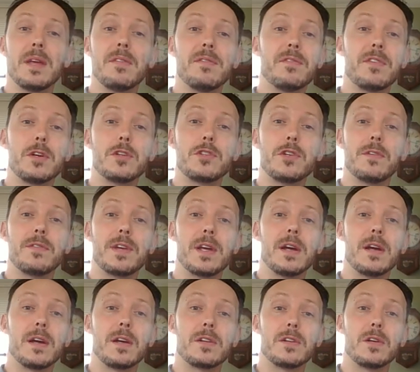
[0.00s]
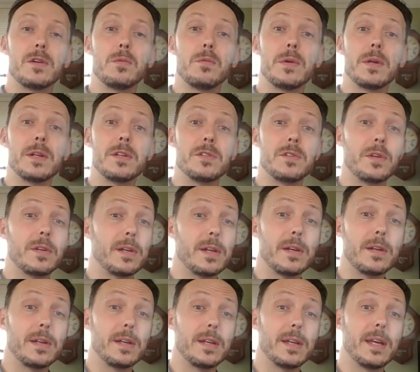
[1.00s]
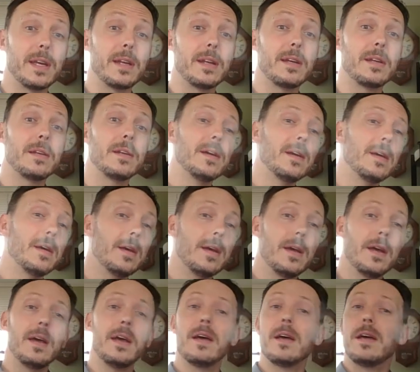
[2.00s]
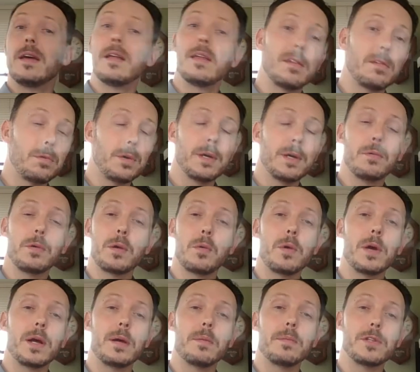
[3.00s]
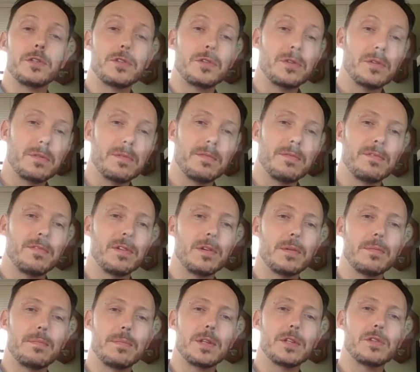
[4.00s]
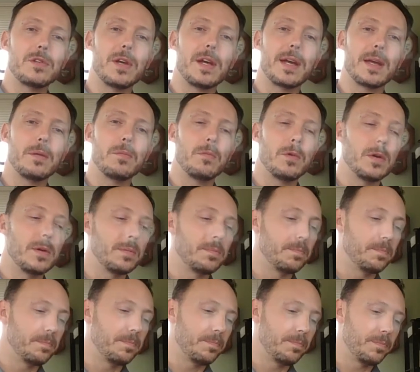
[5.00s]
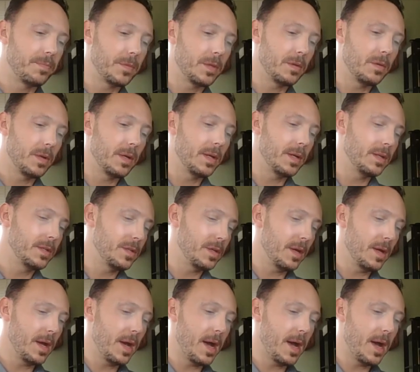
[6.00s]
virtue of character, what is it, how do you get it? Uh, three requirements for the second one. All right